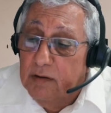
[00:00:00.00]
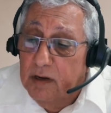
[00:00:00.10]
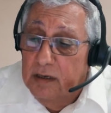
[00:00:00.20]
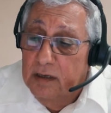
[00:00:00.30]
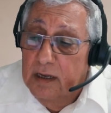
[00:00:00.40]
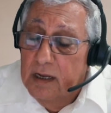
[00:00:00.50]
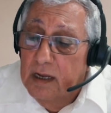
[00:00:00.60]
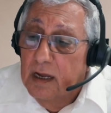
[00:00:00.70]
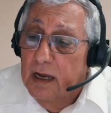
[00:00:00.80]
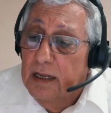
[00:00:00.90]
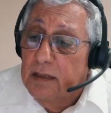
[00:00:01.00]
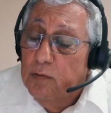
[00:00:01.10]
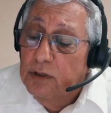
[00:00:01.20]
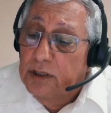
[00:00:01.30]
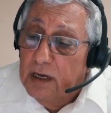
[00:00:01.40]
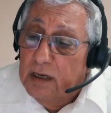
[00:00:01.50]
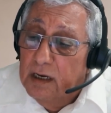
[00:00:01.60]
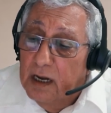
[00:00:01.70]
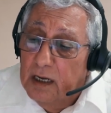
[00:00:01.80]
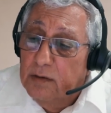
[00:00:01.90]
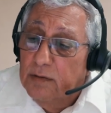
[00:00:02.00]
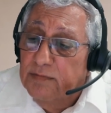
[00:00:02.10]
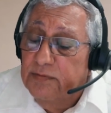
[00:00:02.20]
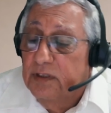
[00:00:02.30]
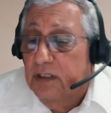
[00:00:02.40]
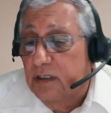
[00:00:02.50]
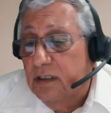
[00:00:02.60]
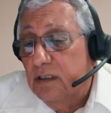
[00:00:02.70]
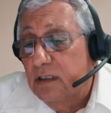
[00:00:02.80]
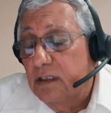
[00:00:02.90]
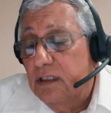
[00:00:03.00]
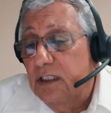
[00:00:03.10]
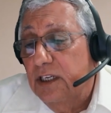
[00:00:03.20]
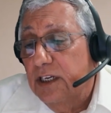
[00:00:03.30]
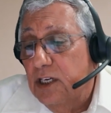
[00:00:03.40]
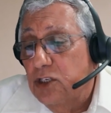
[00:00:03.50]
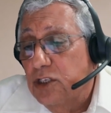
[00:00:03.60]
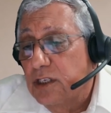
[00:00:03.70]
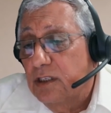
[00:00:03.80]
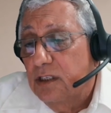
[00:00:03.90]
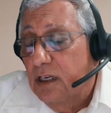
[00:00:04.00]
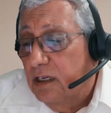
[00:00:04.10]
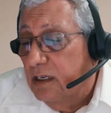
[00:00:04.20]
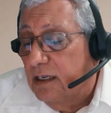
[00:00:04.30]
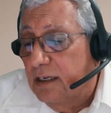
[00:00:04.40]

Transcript: Okay, it will take a lot of iteration until